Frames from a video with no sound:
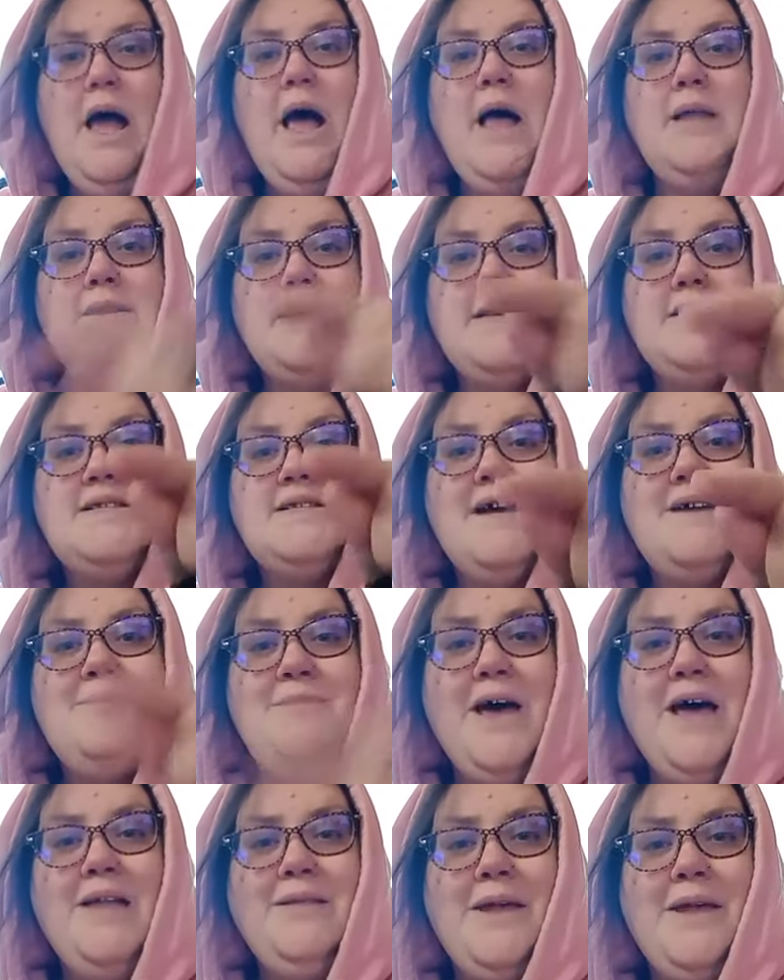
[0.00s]
At least I'm
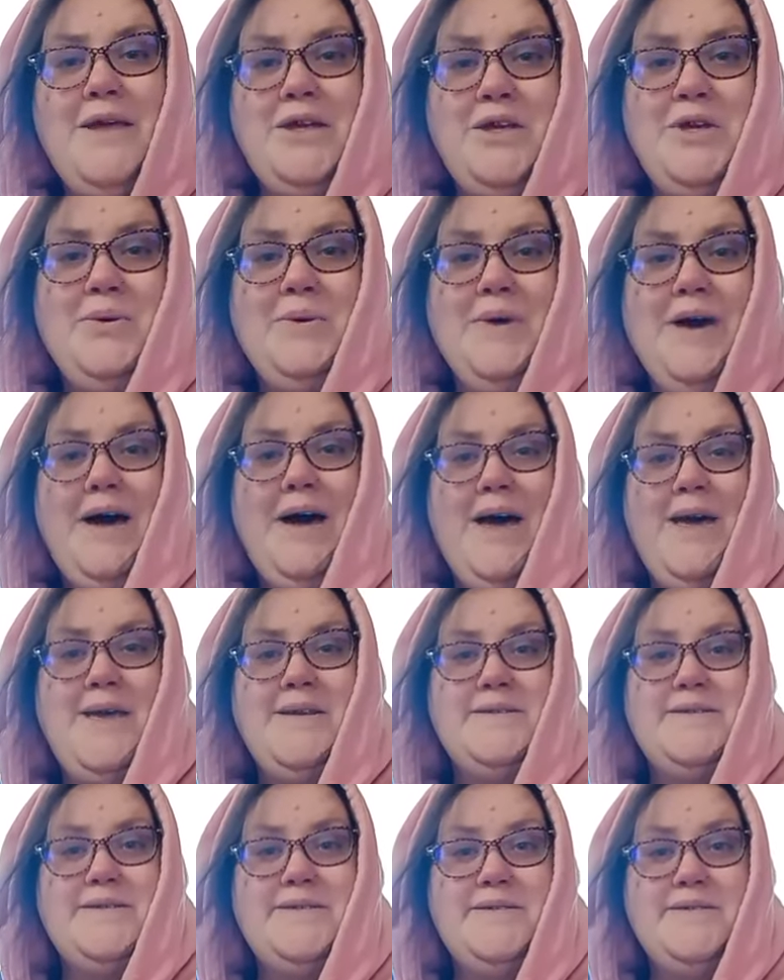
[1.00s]
not like you
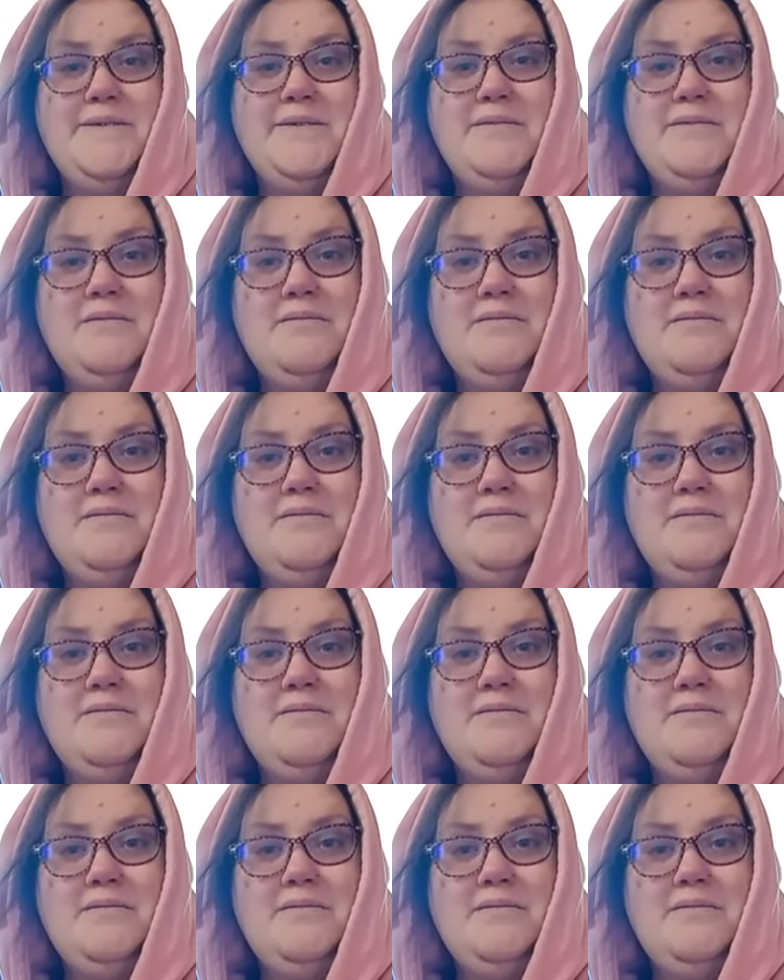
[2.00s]
guys.